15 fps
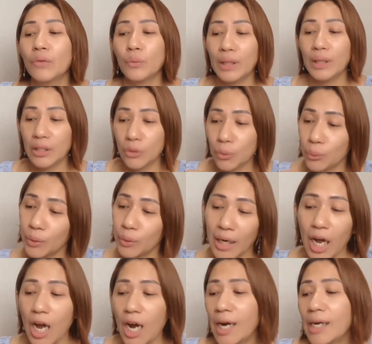we need to work
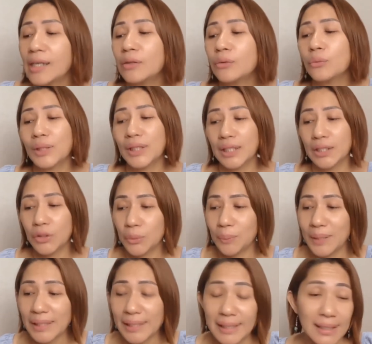hard, we need to
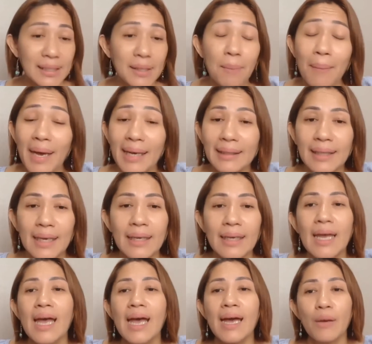be systematic,
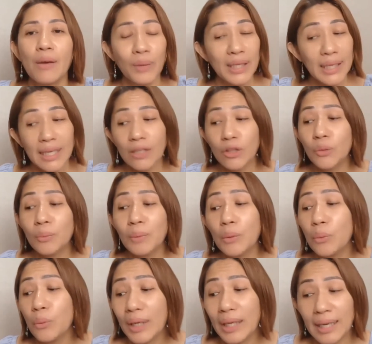we need to be
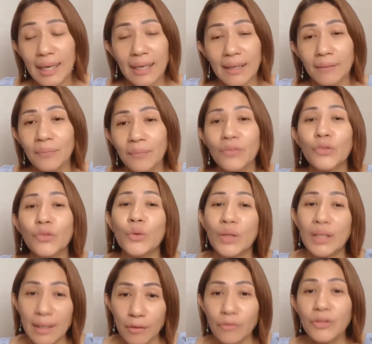willing to
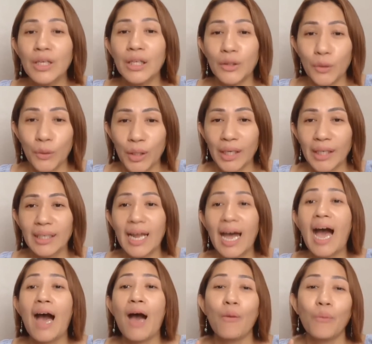give the Lord
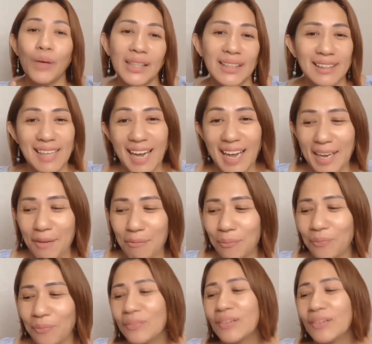our time.